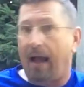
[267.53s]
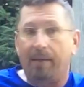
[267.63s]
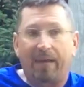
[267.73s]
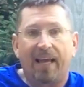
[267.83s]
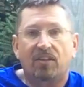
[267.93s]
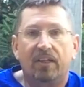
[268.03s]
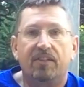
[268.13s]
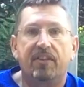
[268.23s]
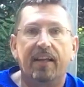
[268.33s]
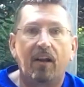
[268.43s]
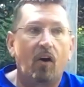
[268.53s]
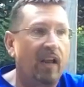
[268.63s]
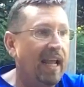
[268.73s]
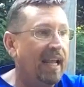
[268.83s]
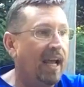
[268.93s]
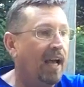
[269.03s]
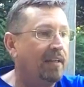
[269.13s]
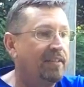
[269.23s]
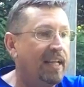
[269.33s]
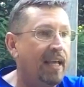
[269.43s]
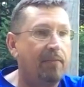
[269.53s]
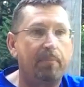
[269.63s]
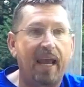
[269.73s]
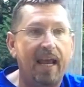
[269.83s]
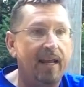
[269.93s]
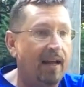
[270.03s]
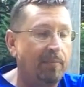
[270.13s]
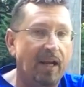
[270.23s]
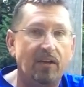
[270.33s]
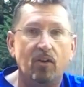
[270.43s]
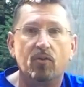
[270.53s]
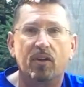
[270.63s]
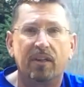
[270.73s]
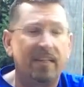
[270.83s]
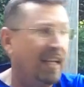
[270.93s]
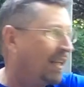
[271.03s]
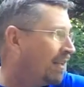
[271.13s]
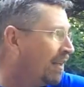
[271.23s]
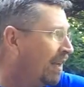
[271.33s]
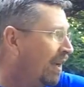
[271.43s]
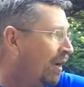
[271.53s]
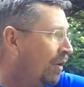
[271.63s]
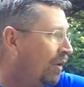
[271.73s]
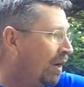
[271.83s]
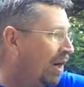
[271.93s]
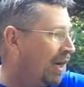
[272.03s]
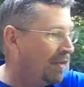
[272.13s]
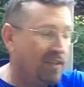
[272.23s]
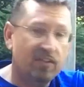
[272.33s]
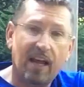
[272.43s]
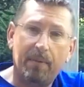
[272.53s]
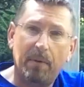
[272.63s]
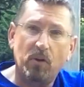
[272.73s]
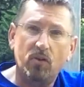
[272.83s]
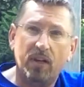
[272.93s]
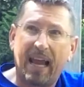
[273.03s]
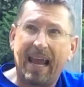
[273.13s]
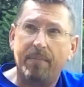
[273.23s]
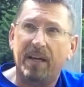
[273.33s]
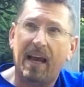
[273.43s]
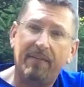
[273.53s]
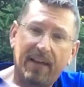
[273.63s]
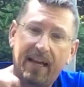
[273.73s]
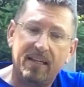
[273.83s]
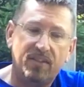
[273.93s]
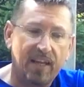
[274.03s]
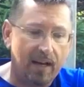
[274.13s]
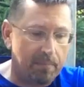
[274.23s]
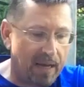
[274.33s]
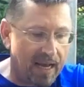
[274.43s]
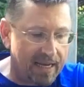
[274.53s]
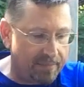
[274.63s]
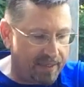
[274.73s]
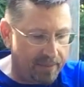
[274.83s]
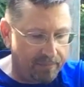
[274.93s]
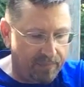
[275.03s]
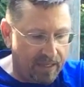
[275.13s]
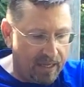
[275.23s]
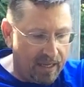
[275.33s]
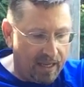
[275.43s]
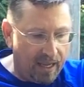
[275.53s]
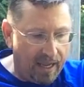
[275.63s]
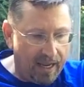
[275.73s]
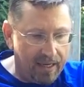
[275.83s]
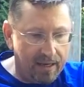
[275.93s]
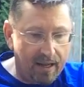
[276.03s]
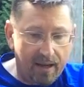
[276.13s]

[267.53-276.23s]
I'm actually sitting on a tent pad. I'm not using a tent. This time I'm using a hammock. I've got it set up behind me, and